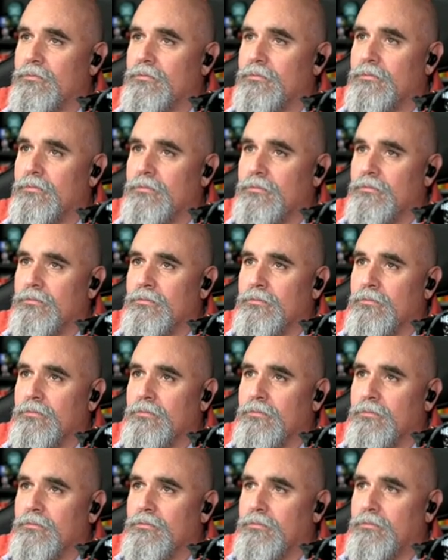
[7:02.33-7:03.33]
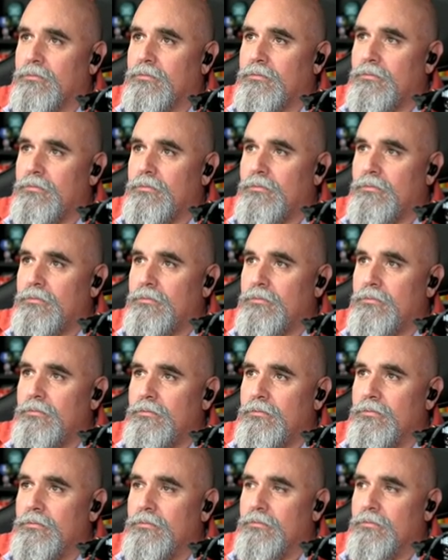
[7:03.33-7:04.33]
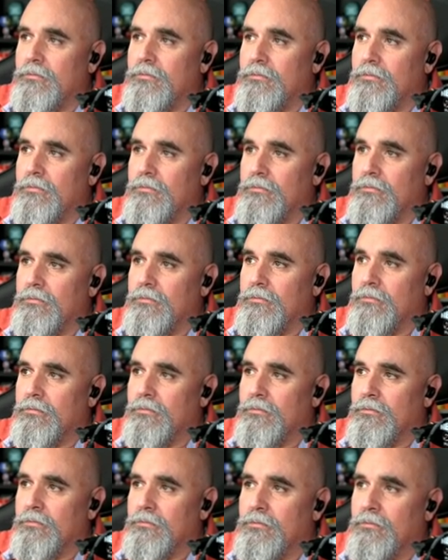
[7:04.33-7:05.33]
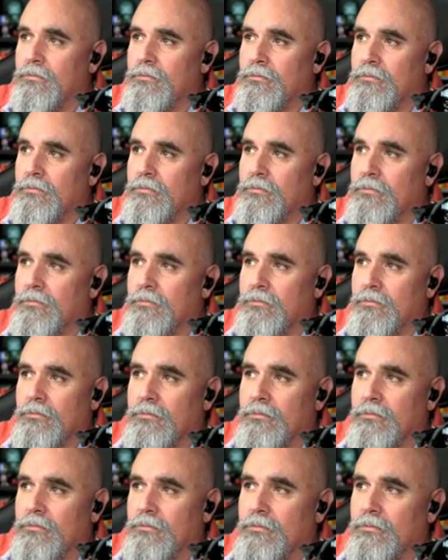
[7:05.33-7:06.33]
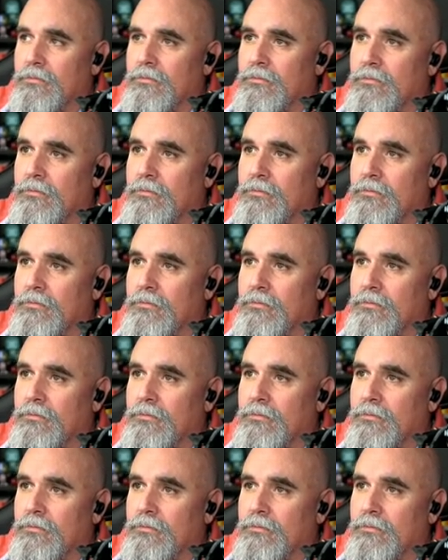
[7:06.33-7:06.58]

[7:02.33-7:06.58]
No words are spoken by the person on screen.